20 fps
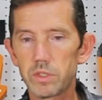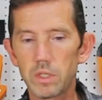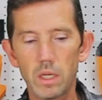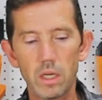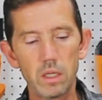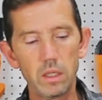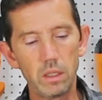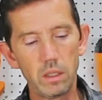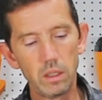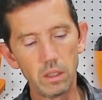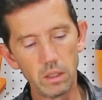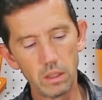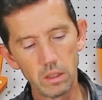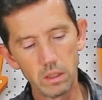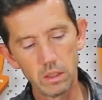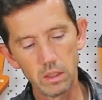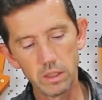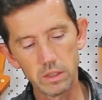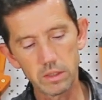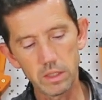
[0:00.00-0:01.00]
site,
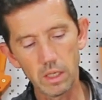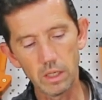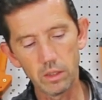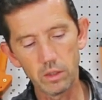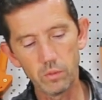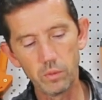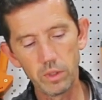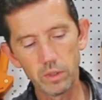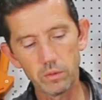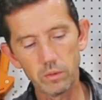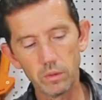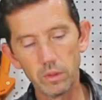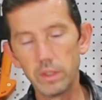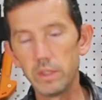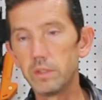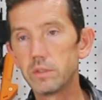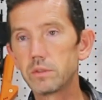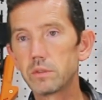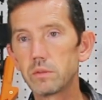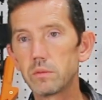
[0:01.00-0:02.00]
it's got a quick
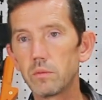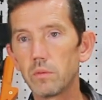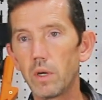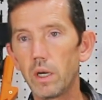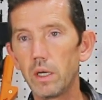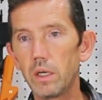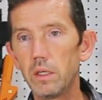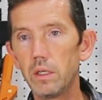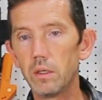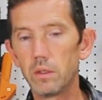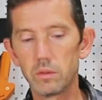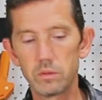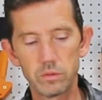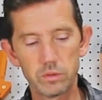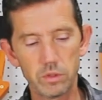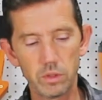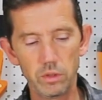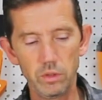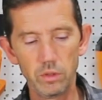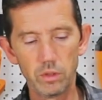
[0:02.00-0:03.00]
release right here.
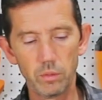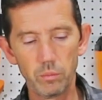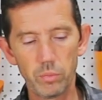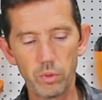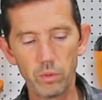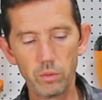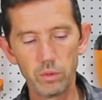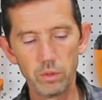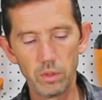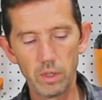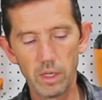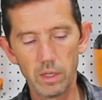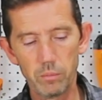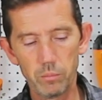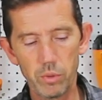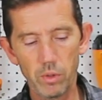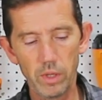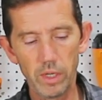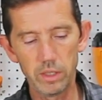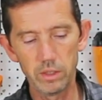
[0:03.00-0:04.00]
So you can pull
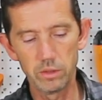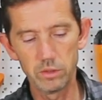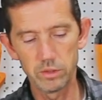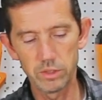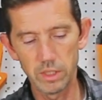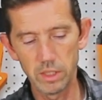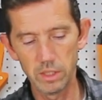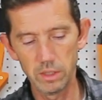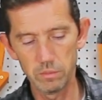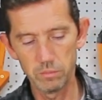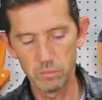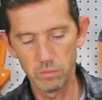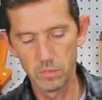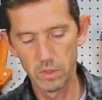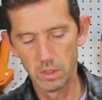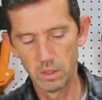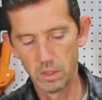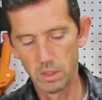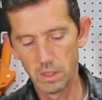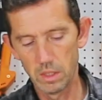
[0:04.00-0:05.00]
out your jam,
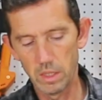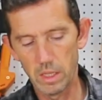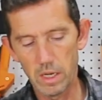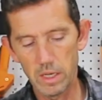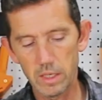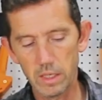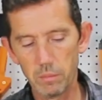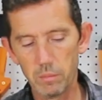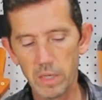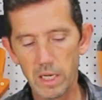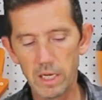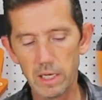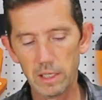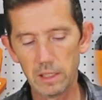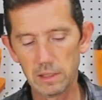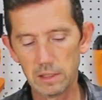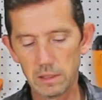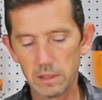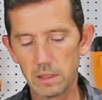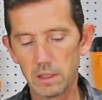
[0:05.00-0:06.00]
lock it
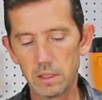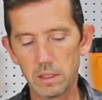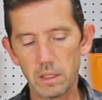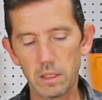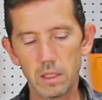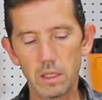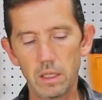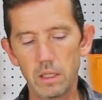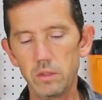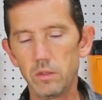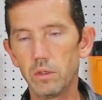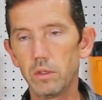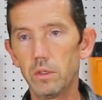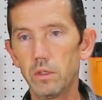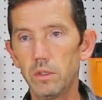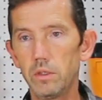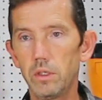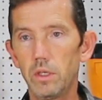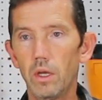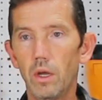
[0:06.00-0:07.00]
back, and you're
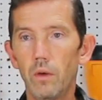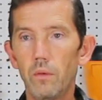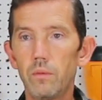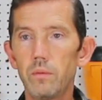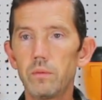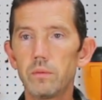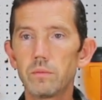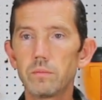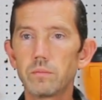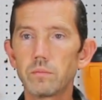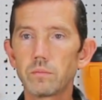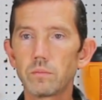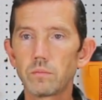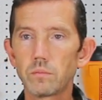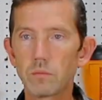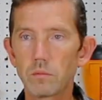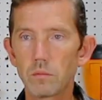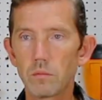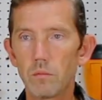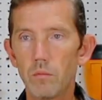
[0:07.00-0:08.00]
good to go.
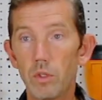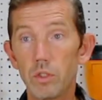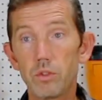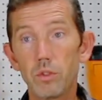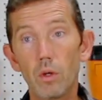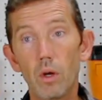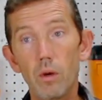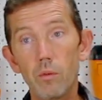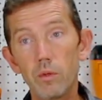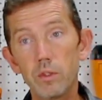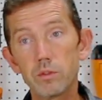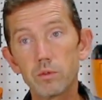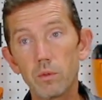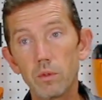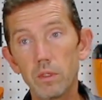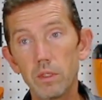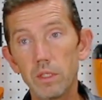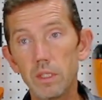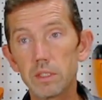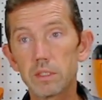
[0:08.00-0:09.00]
Awesome. But you always
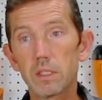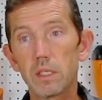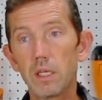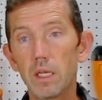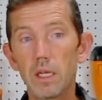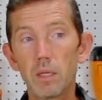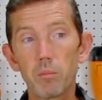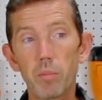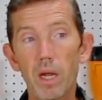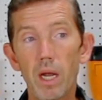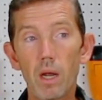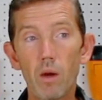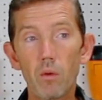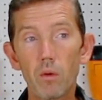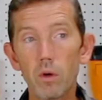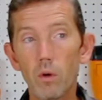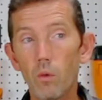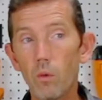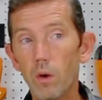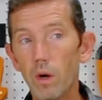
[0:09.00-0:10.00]
want to disconnect
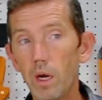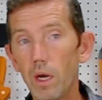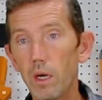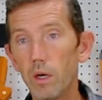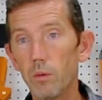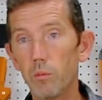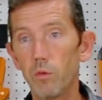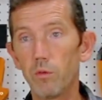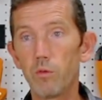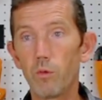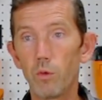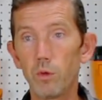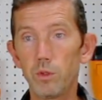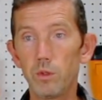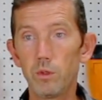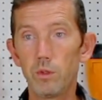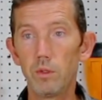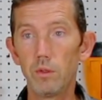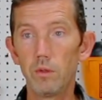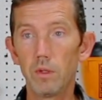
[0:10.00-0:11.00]
power or air before
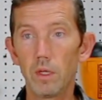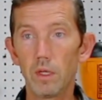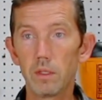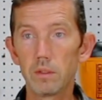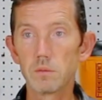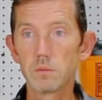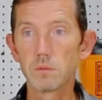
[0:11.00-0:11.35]
you do that.